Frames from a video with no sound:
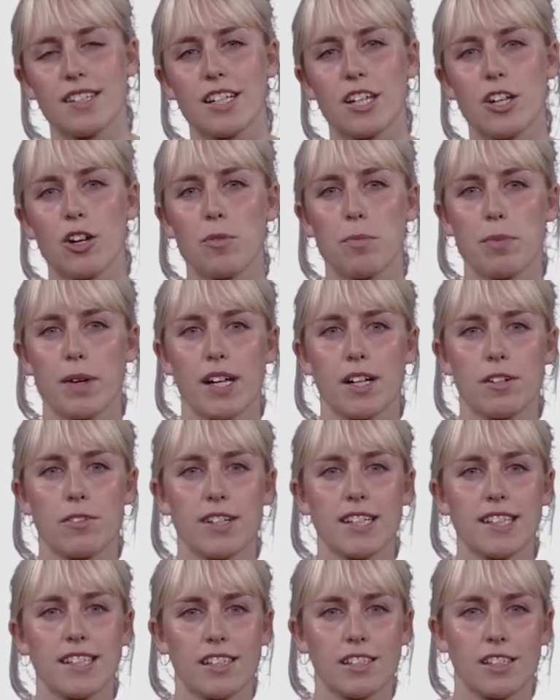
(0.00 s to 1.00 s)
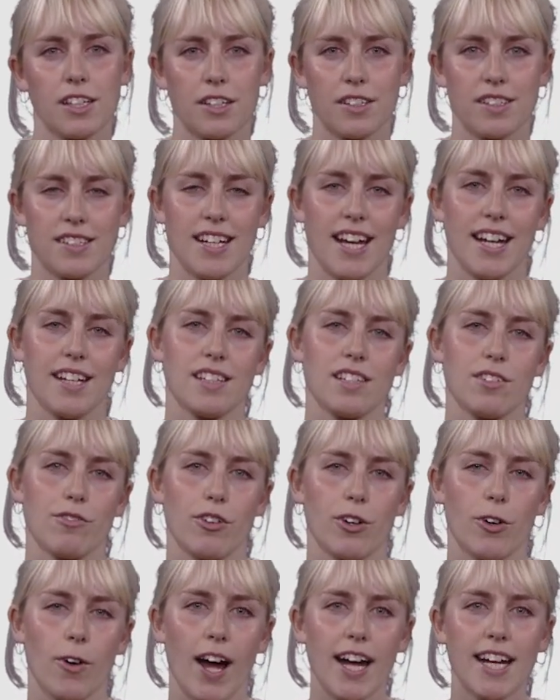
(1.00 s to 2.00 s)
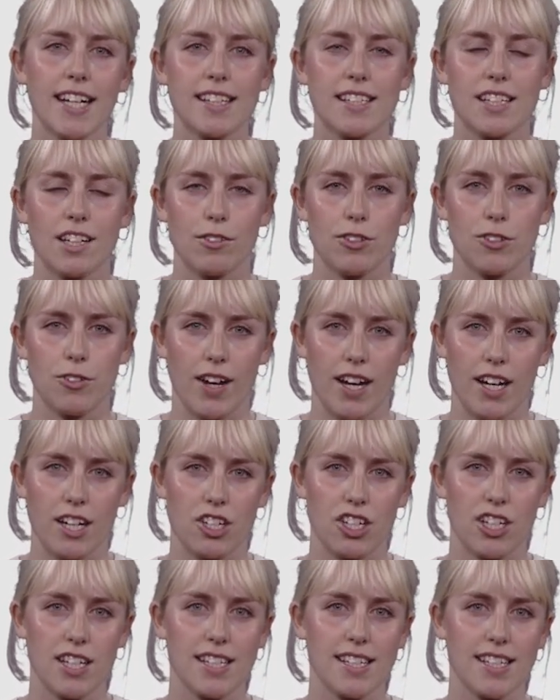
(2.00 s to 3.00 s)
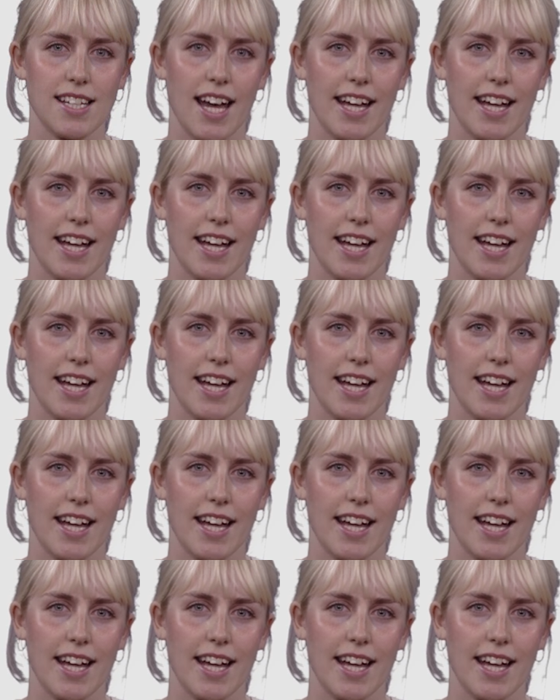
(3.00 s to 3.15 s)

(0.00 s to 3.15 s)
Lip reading: the European Green Deal contains a variety of strategies